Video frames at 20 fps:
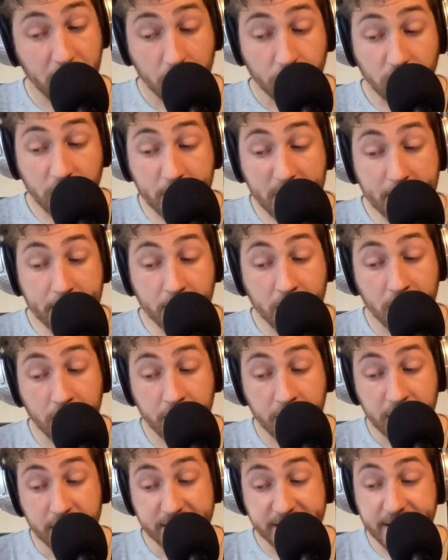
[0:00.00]
Remember,
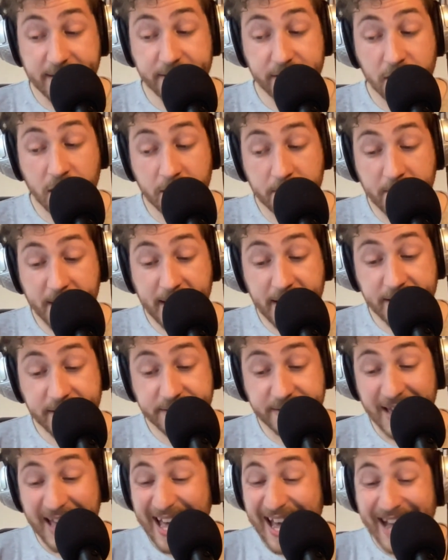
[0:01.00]
this young
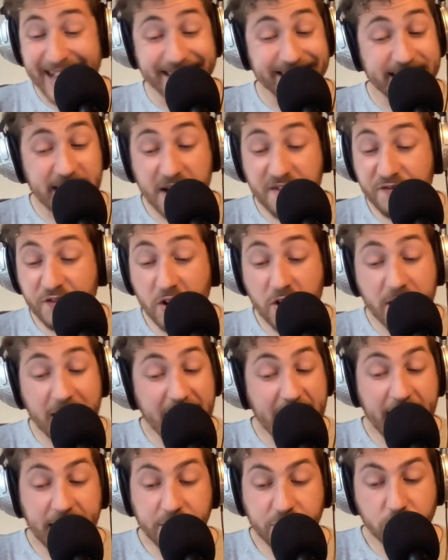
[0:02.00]
Mace had never
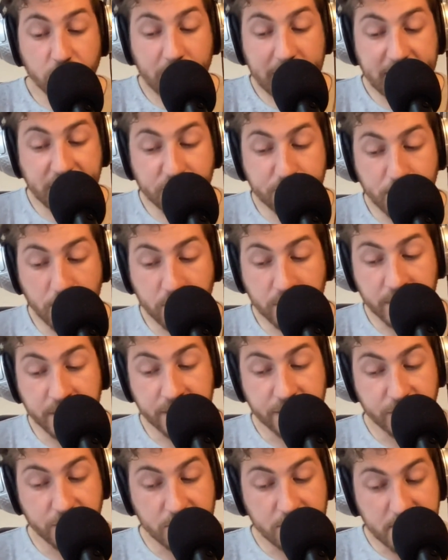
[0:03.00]
actually spoken
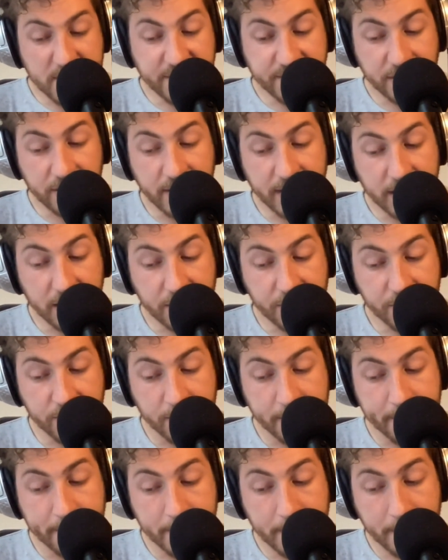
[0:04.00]
to Mr.
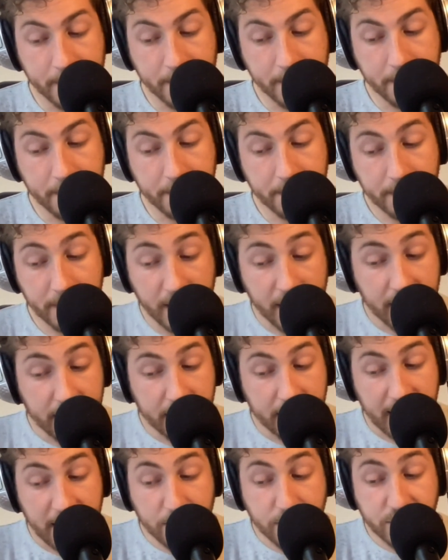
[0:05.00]
Inglethorpe.
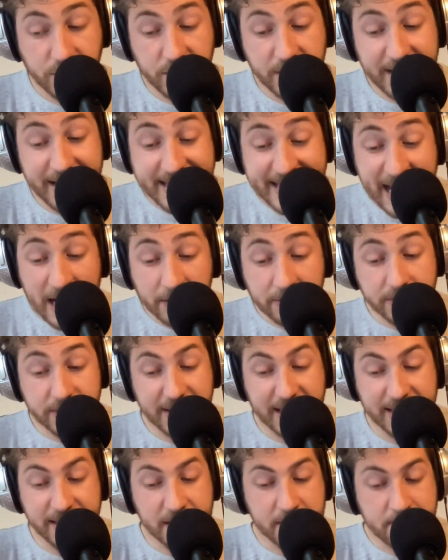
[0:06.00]
How should he doubt
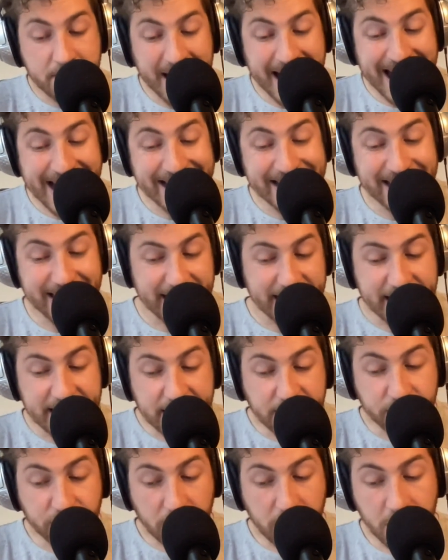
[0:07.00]
that the man in
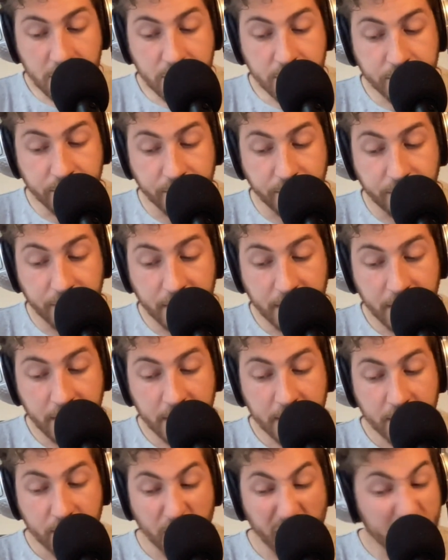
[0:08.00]
his clothes,
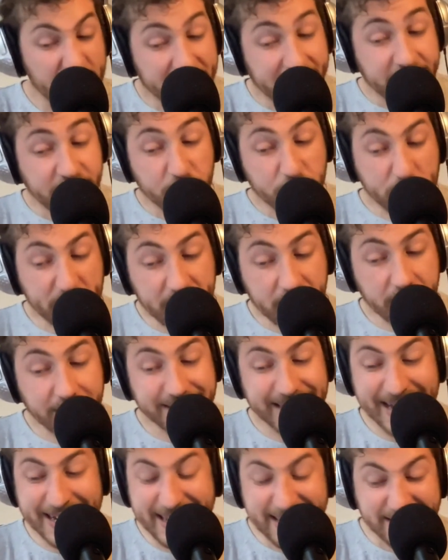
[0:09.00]
with his beard
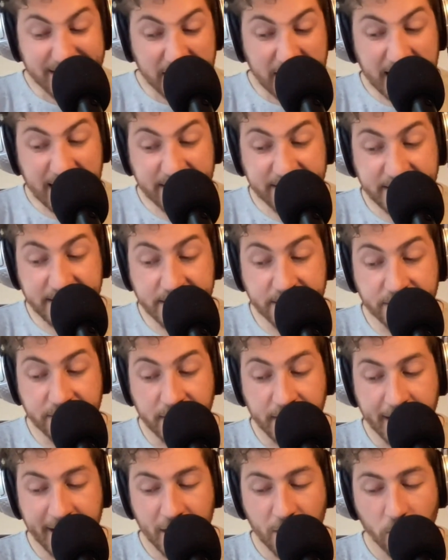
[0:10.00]
and his glasses,
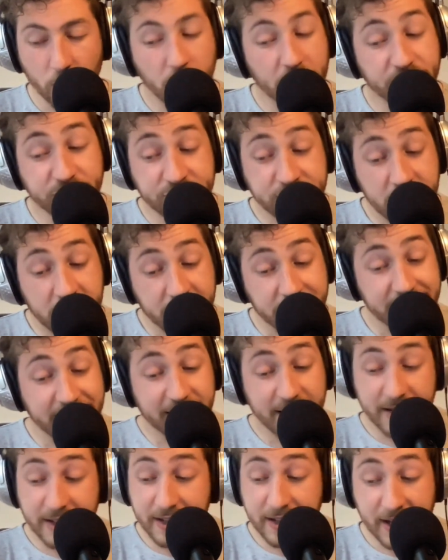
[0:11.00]
was not
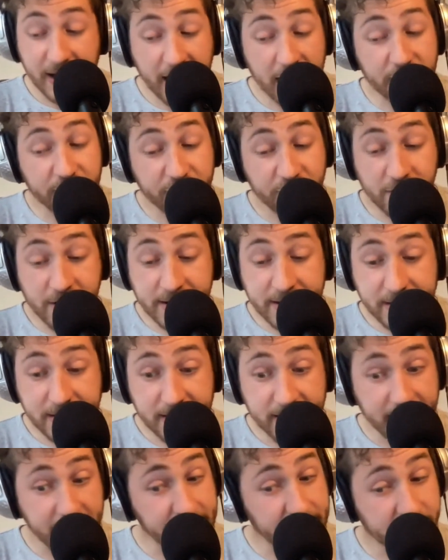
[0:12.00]
Alfred
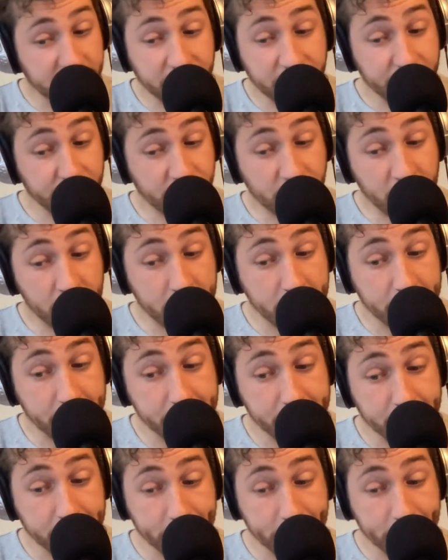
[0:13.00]
Inglethorpe?